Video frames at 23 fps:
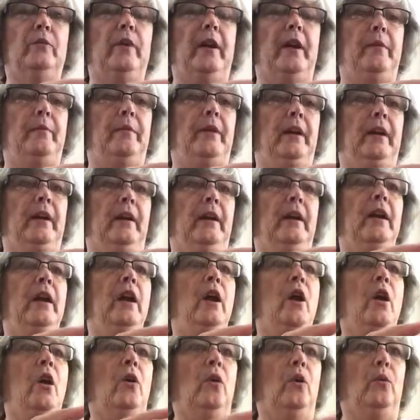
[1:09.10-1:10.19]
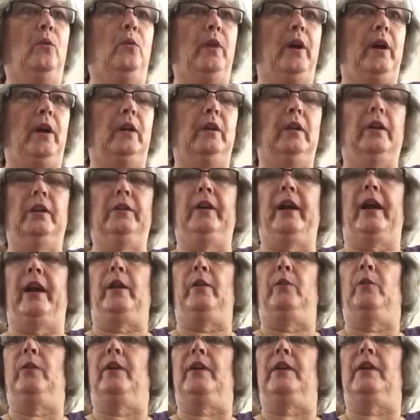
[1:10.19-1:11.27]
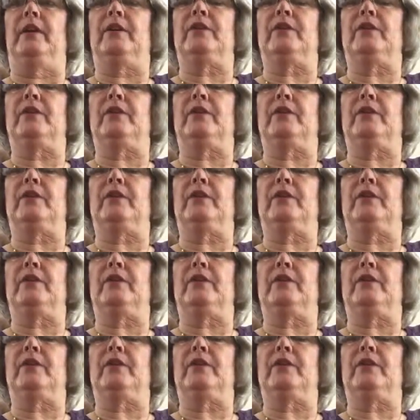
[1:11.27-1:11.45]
Arabia will align with